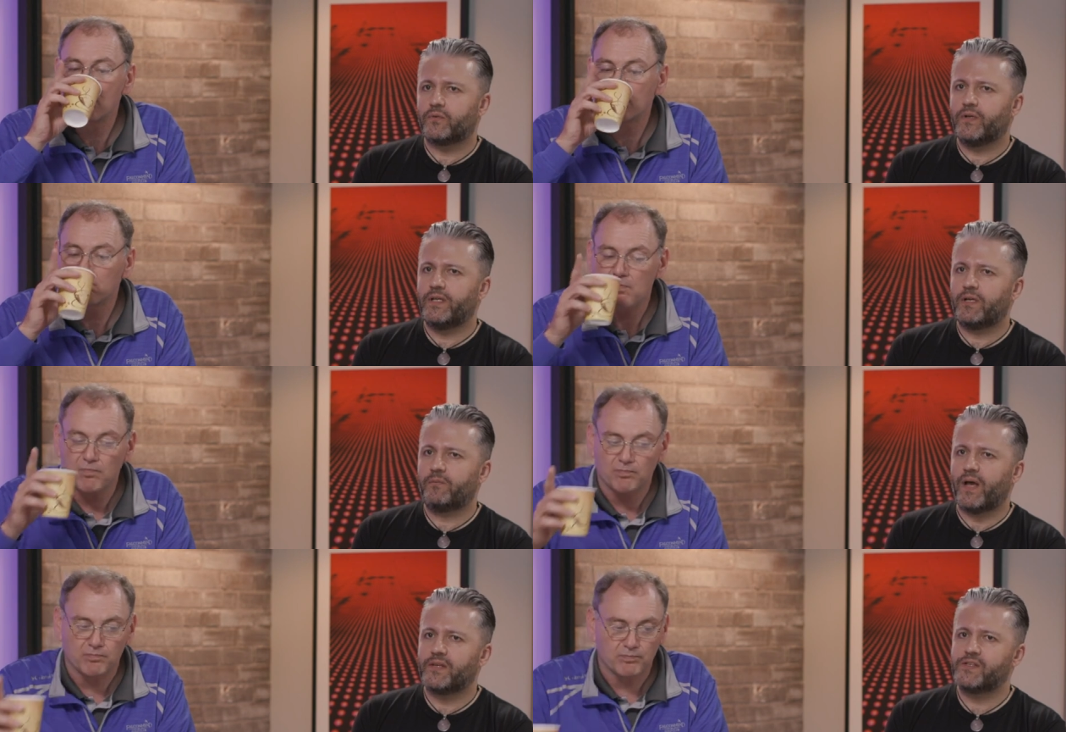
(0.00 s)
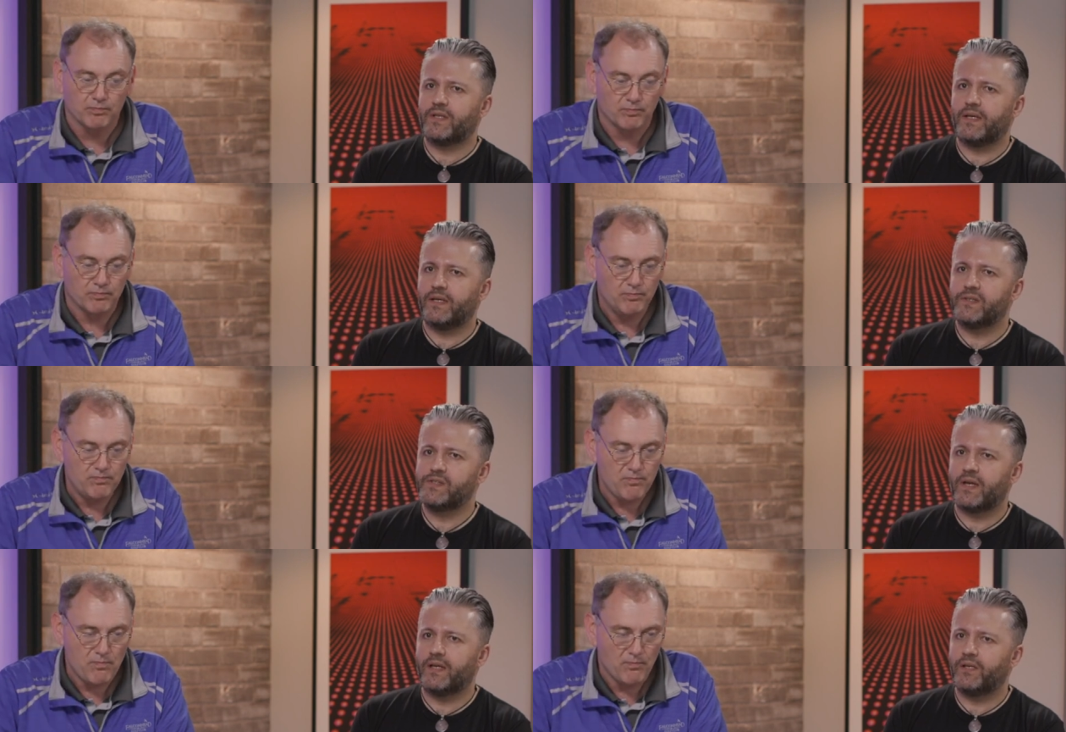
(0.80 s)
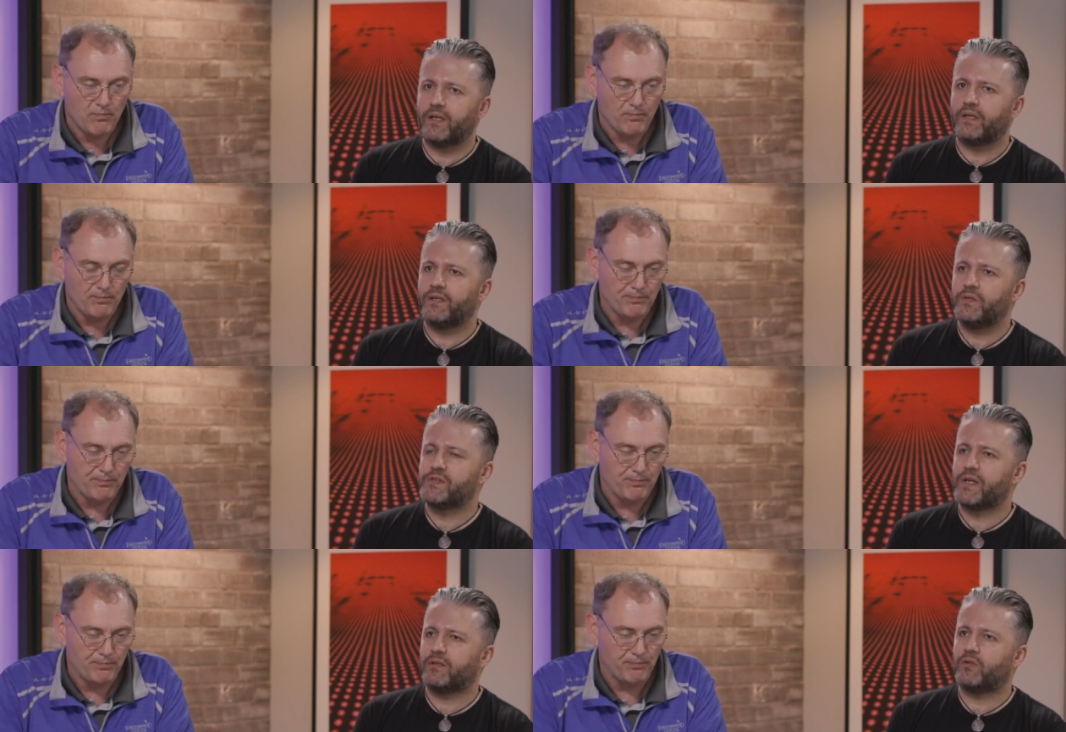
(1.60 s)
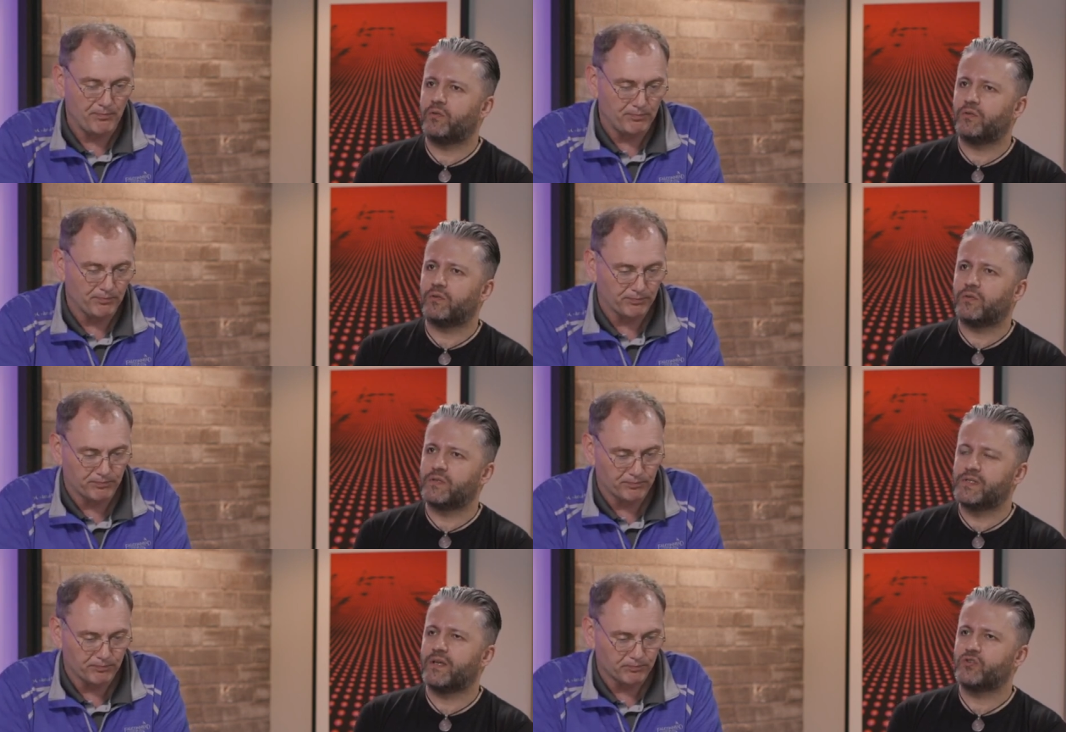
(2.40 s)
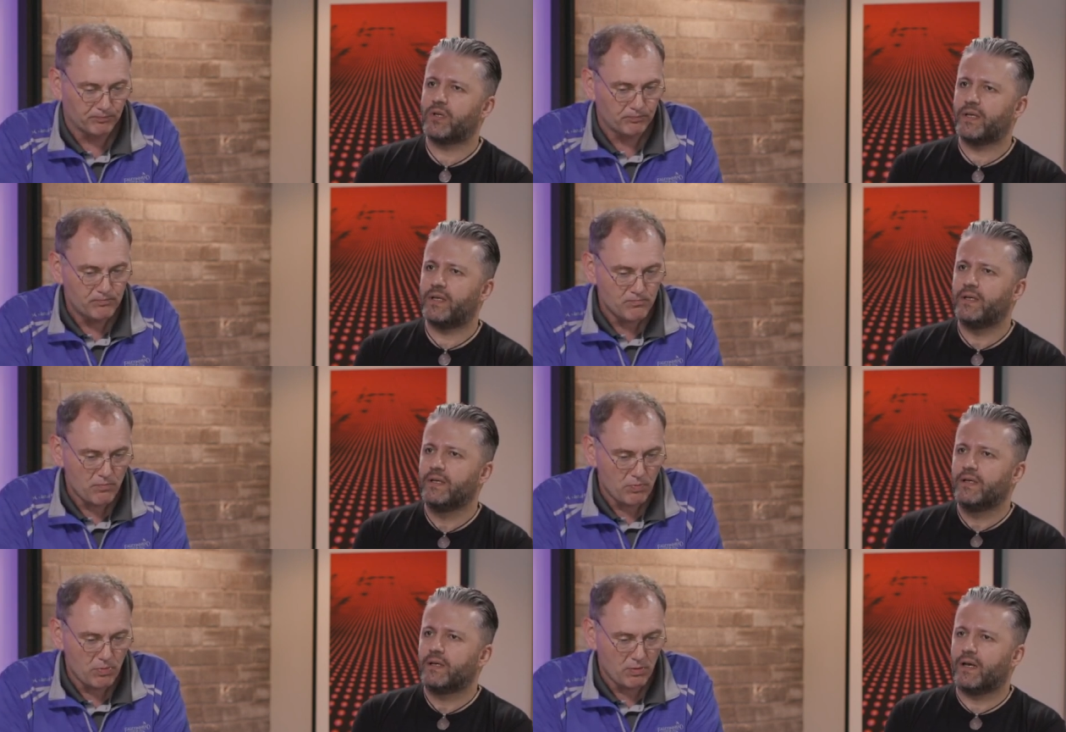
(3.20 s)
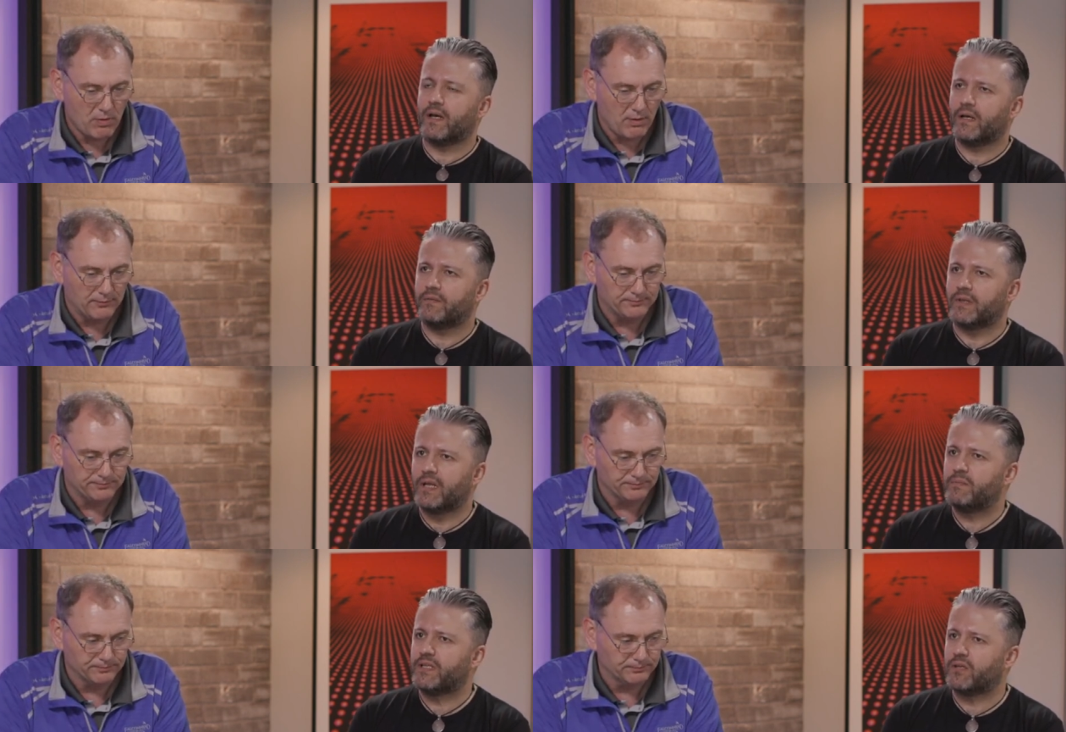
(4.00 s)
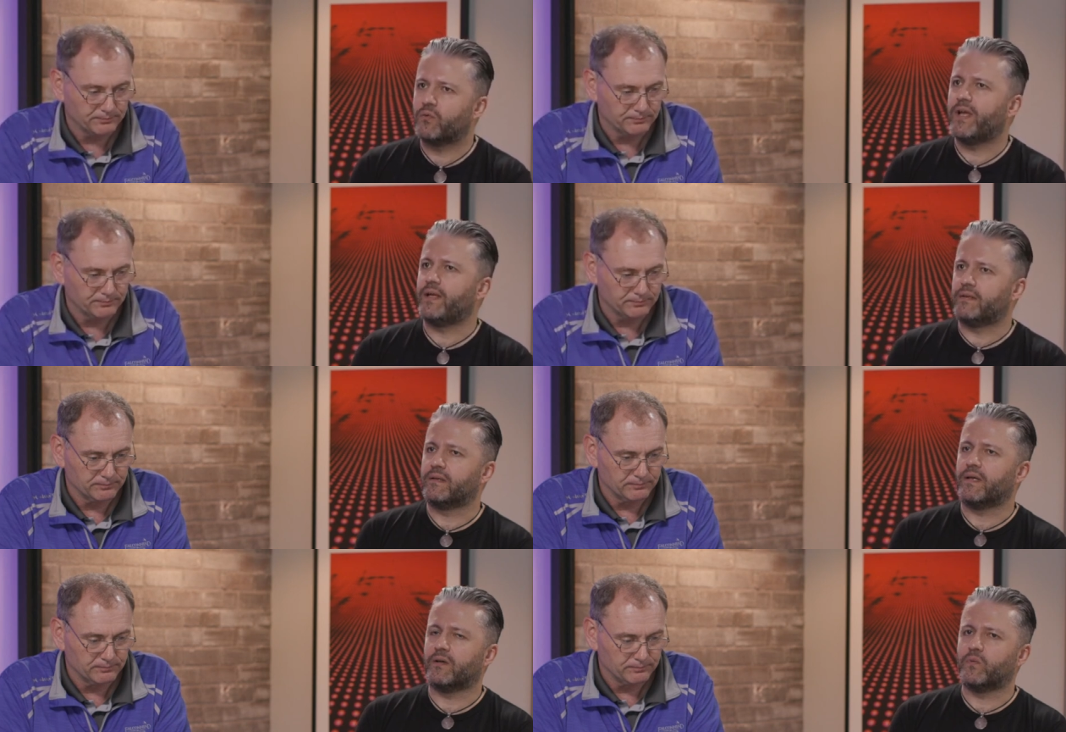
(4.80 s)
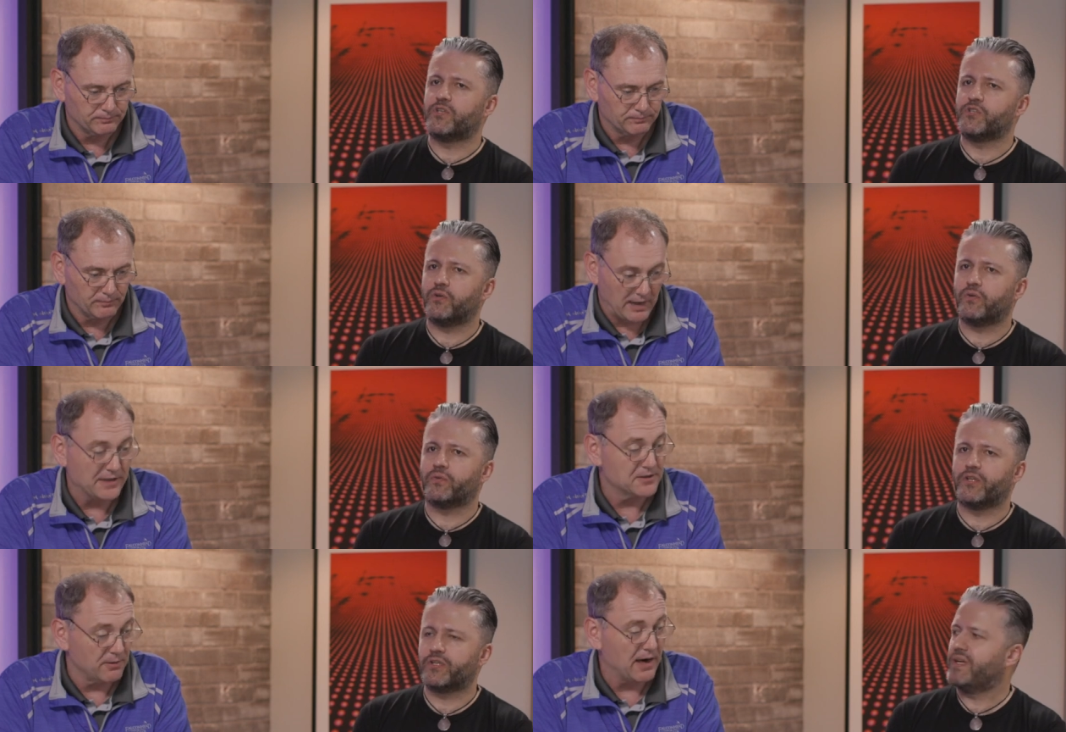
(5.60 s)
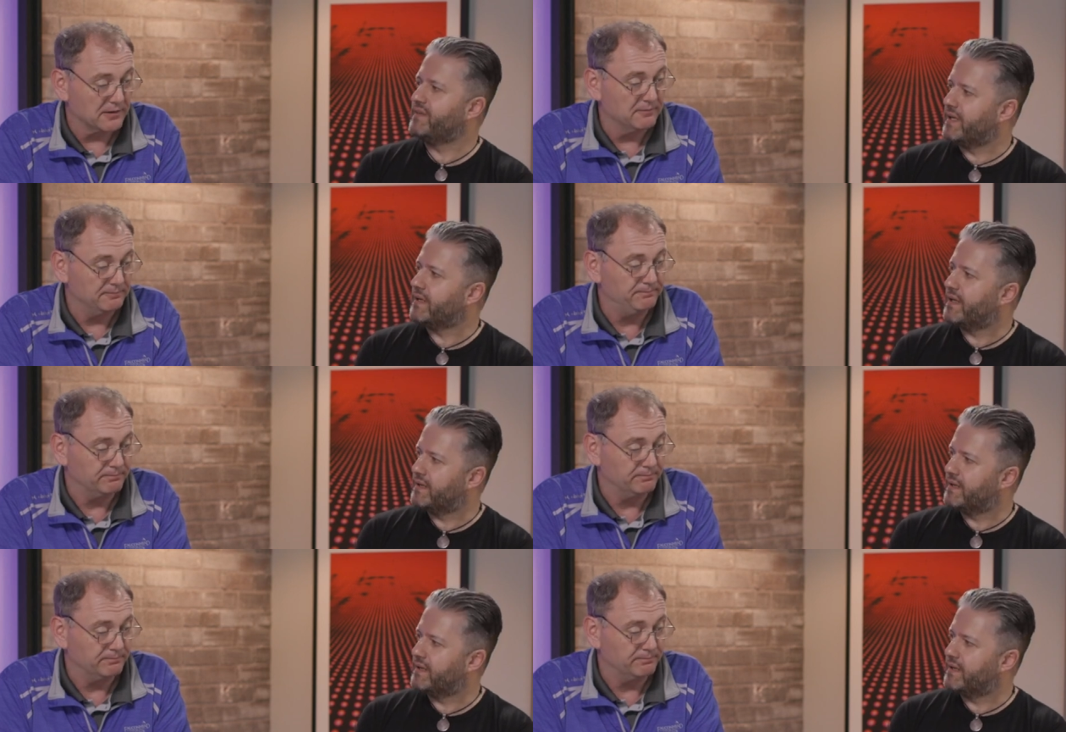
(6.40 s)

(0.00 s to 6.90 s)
Speaker 1: read capacity is, and you can use that to to essentially um, limit the rate at which you're that's retrieving correct.